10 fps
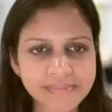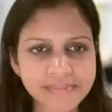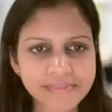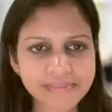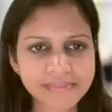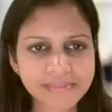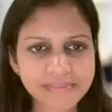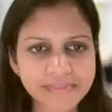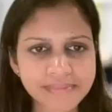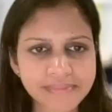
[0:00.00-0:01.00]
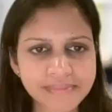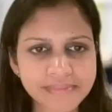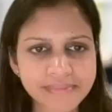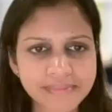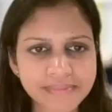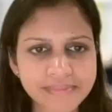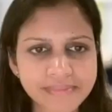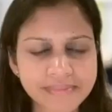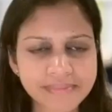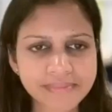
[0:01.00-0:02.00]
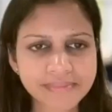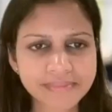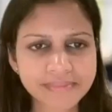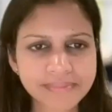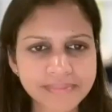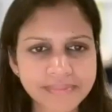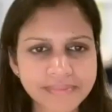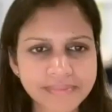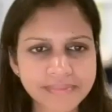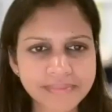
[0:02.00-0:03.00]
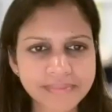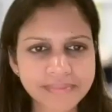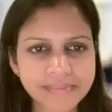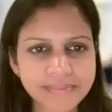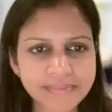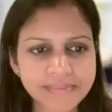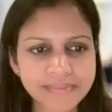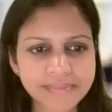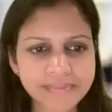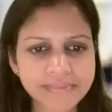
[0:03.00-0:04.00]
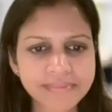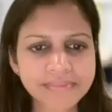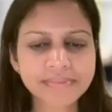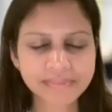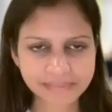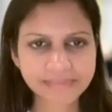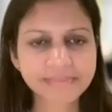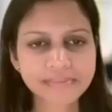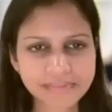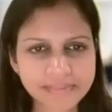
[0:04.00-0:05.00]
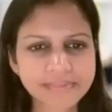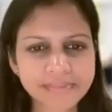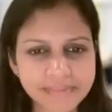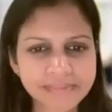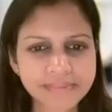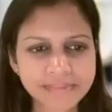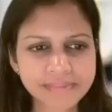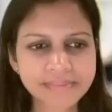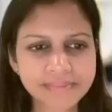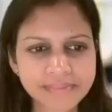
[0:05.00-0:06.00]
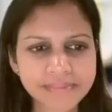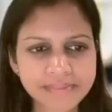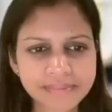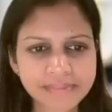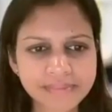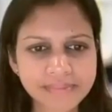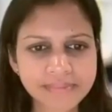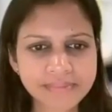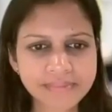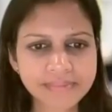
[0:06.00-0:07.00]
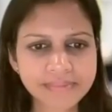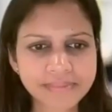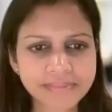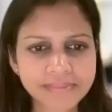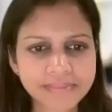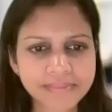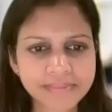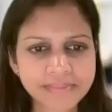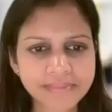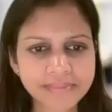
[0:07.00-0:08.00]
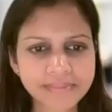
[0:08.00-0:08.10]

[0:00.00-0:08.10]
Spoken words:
The person shown says nothing.